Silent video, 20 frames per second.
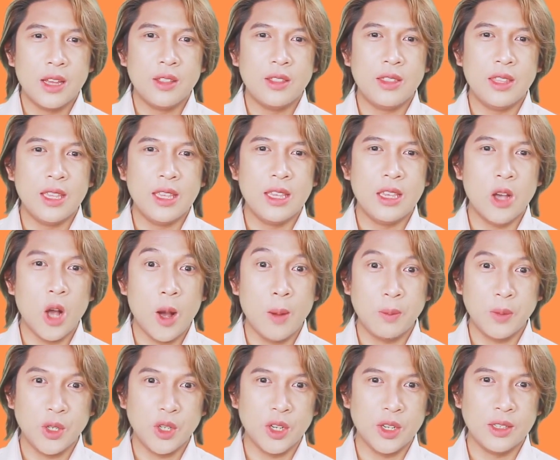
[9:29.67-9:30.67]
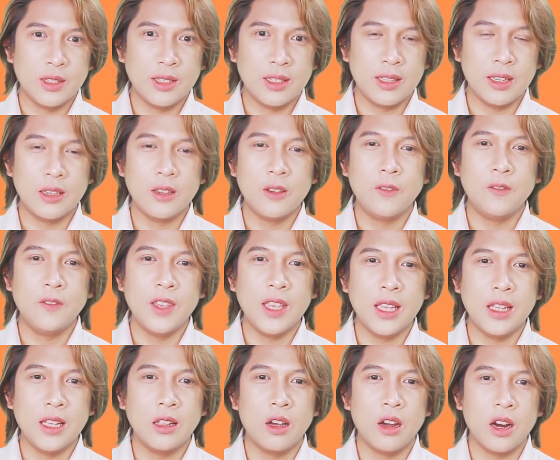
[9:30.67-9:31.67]
the options that you
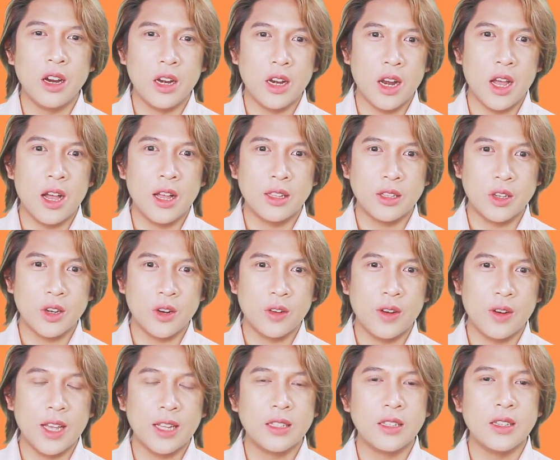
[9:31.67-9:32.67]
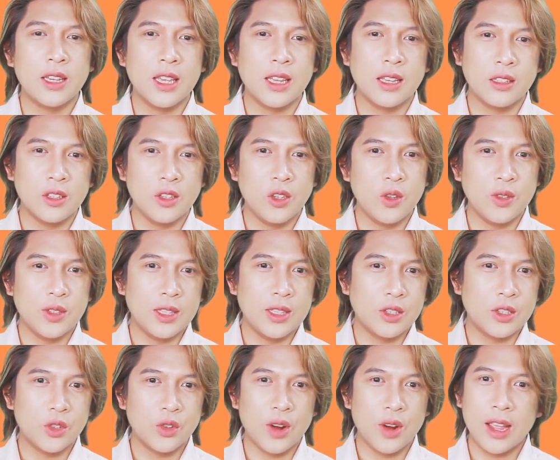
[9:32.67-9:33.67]
feel are not correct, you can use the
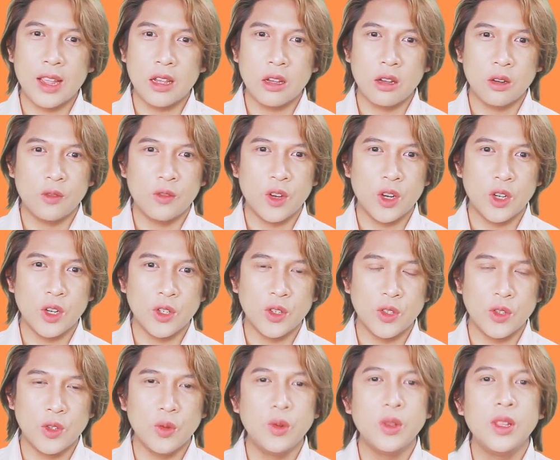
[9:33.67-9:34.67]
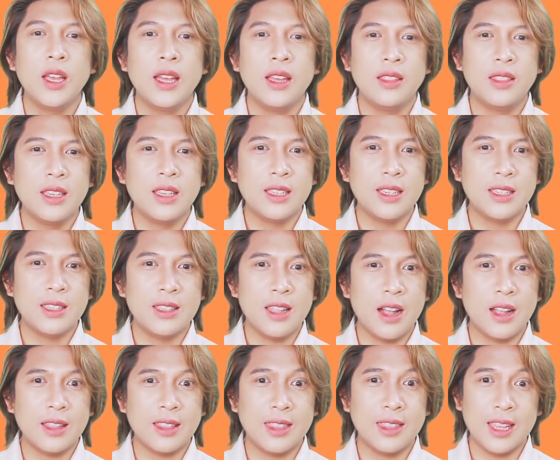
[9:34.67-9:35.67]
strikeout function tool. This is
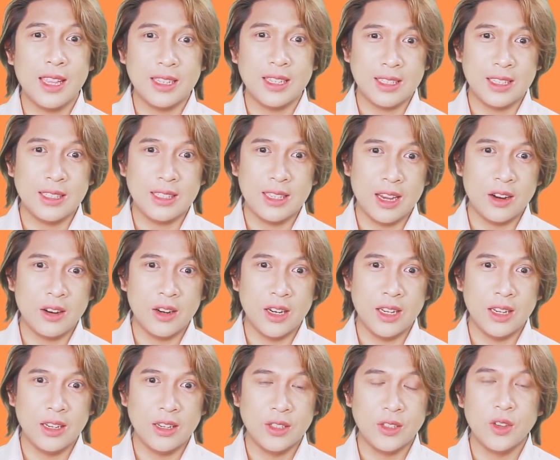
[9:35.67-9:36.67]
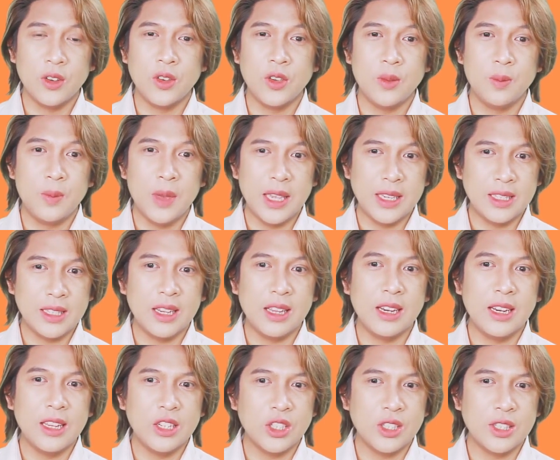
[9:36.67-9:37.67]
not necessary. So you
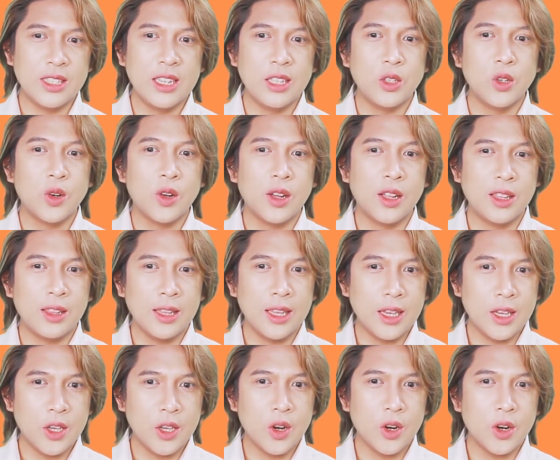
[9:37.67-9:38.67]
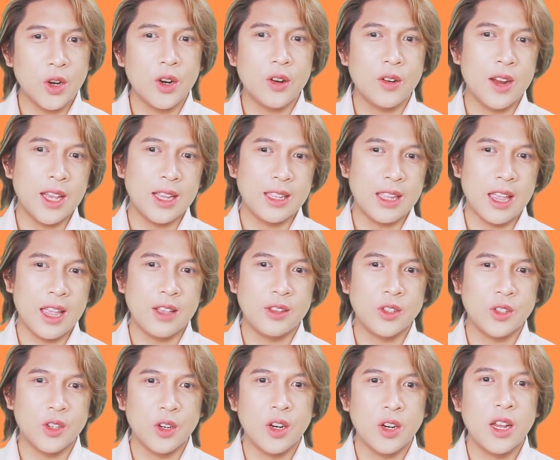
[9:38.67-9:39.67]
basically just need to click your correct
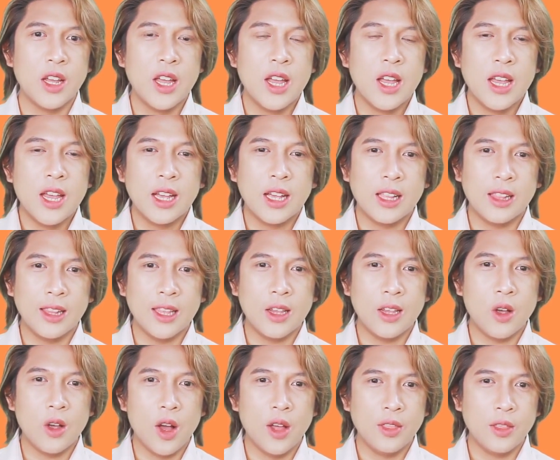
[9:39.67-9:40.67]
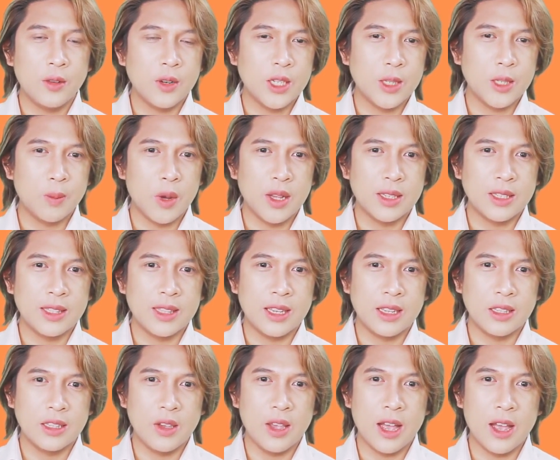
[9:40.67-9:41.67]
answer, click on the response
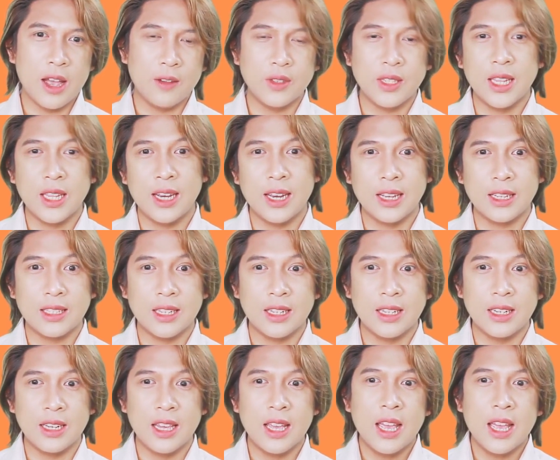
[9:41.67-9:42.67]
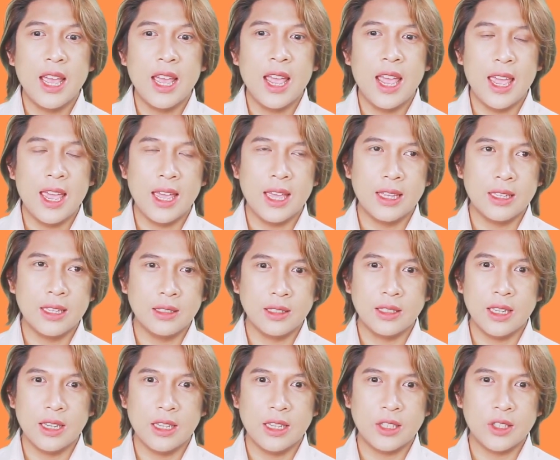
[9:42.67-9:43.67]
that you have selected, and
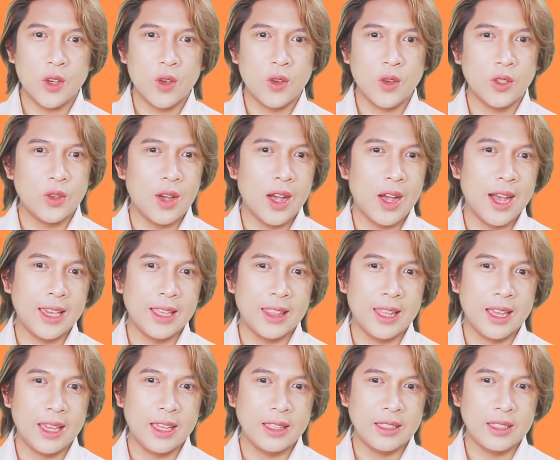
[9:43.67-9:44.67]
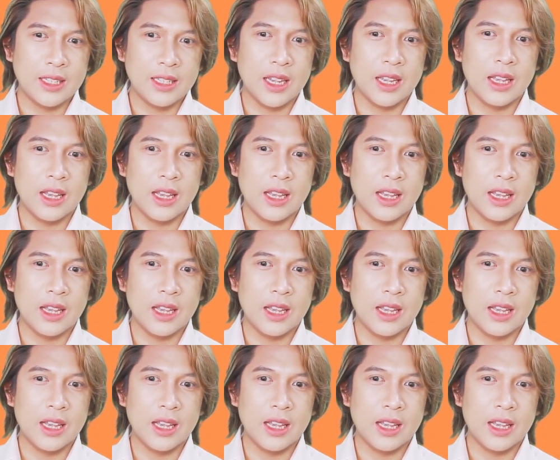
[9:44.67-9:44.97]
it's going to highlight